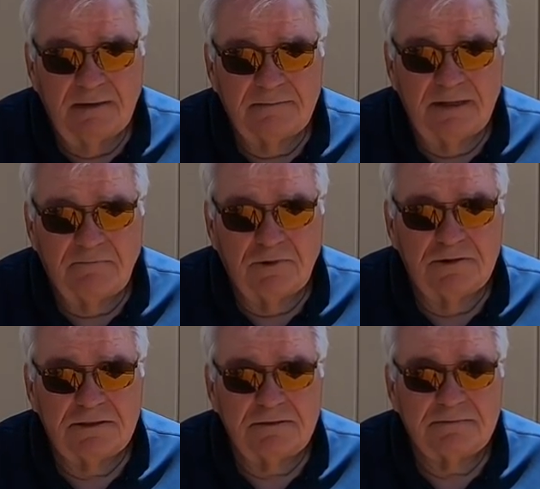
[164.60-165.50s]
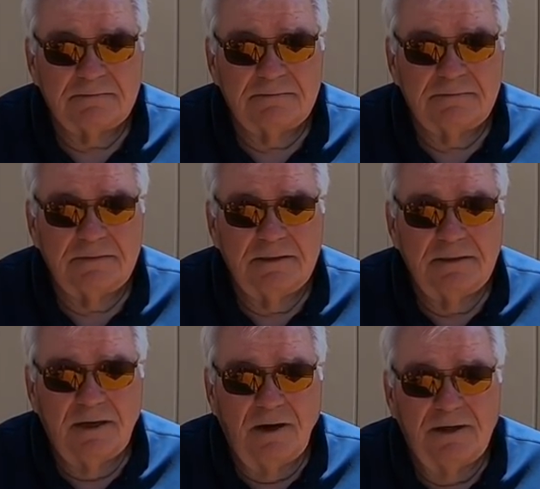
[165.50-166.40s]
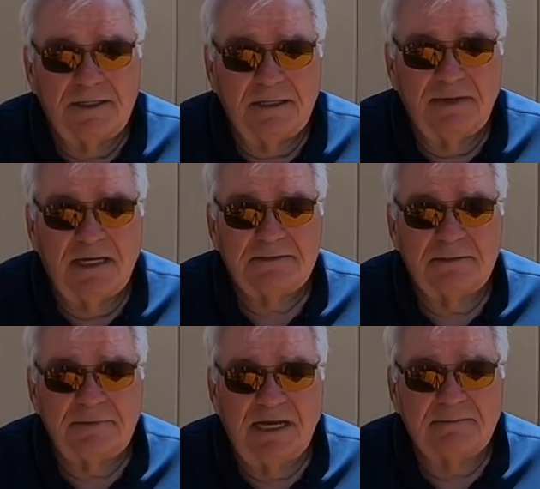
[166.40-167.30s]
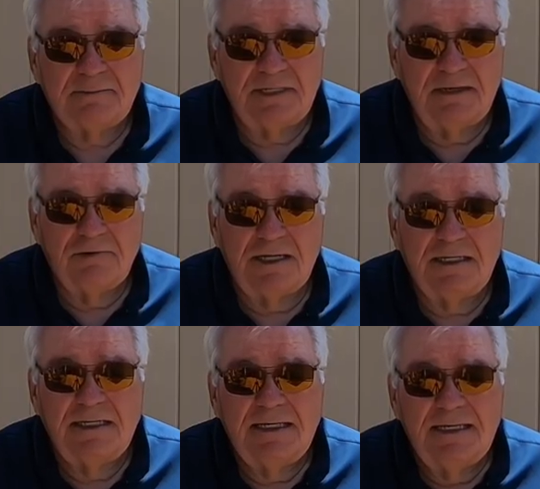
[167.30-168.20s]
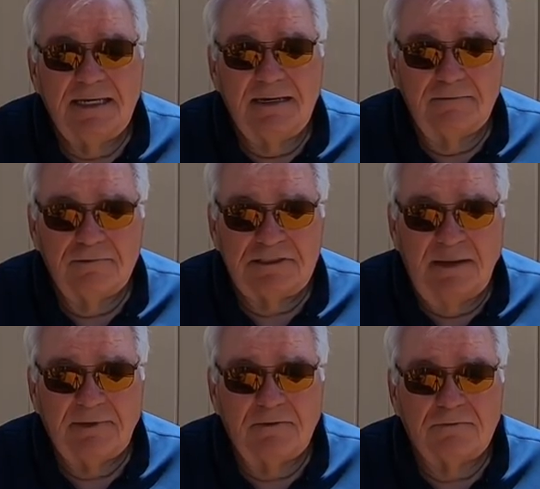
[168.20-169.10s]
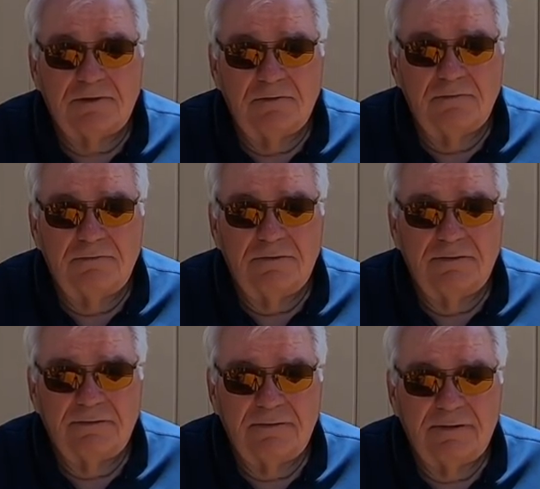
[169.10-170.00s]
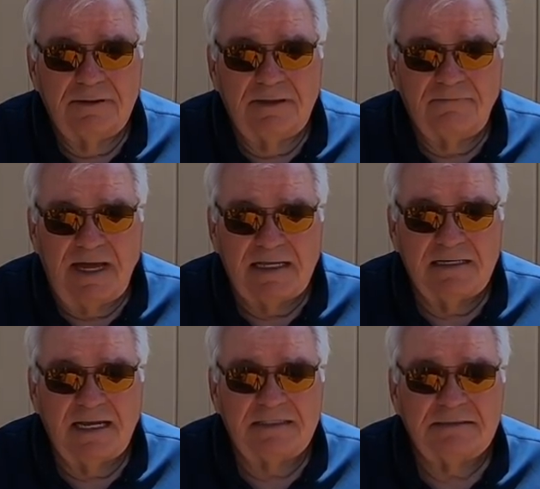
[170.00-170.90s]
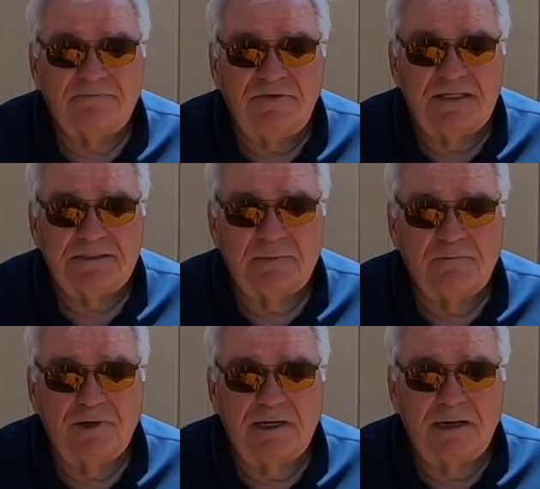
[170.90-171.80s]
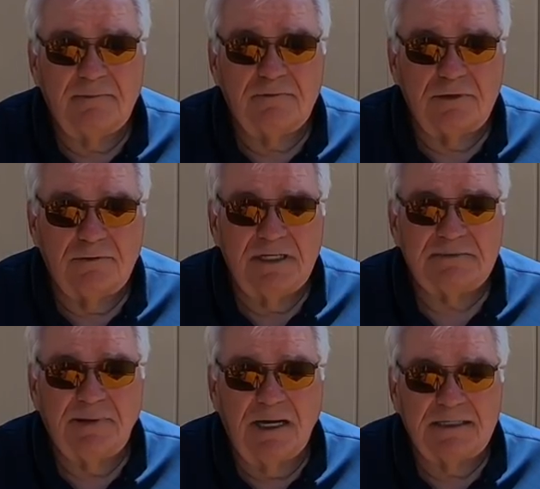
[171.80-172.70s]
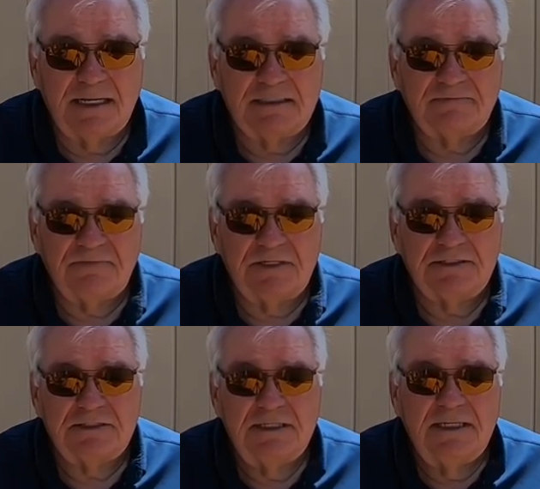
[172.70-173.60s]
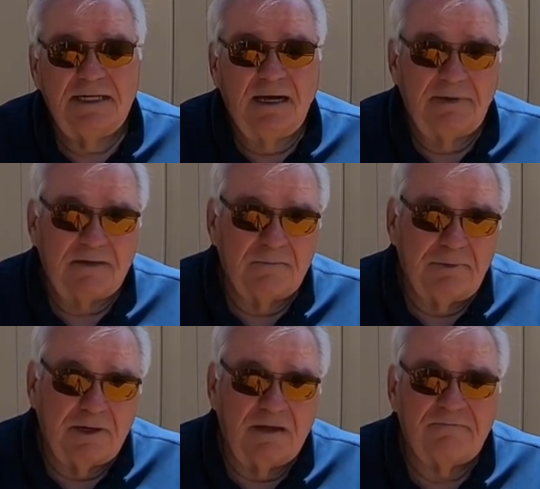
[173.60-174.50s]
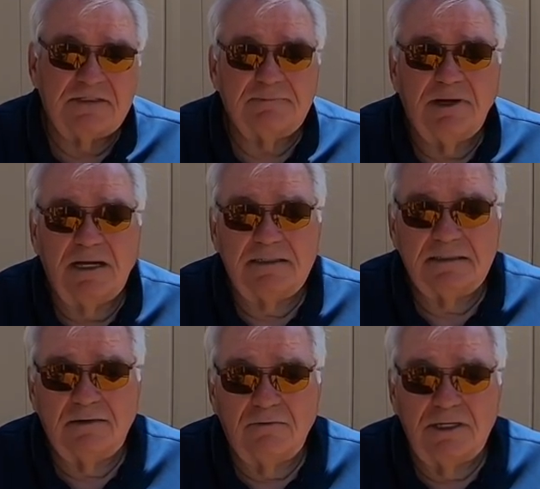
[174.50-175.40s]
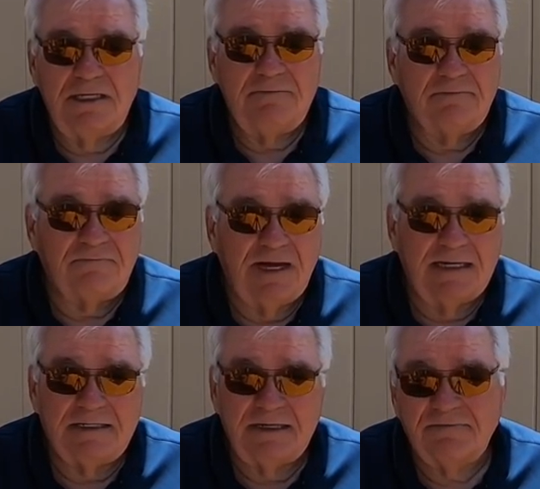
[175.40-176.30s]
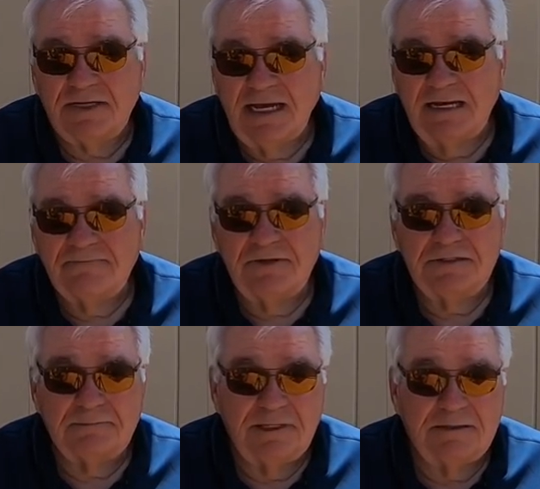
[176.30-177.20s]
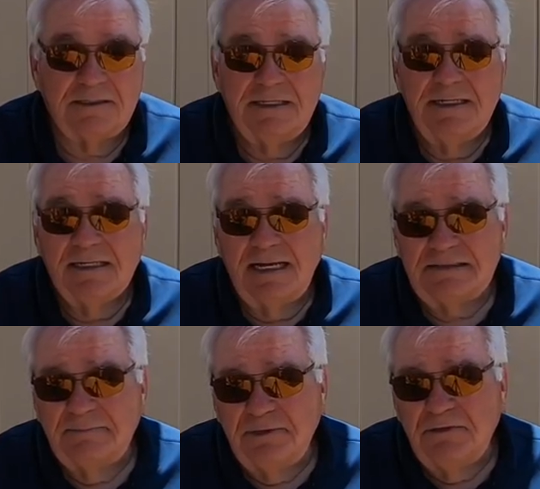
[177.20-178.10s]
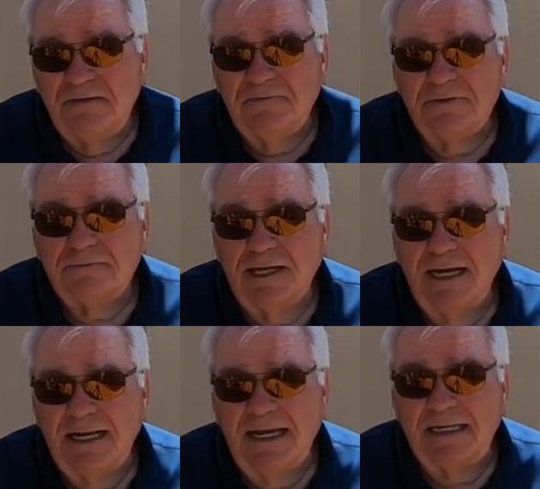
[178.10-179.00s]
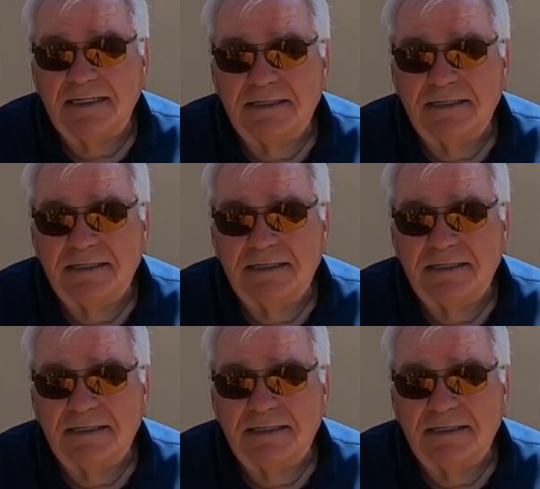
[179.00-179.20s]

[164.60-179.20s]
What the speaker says: That word is a little hard to come out sometimes. But anyway, in other words, I'm going to go, if I can catch some fish somewhere, I'm going to go to that spot and catch fish. I'm not going to pull off that spot to go leave and find a different kind of fish or better. That's the beauty of ultralight angling.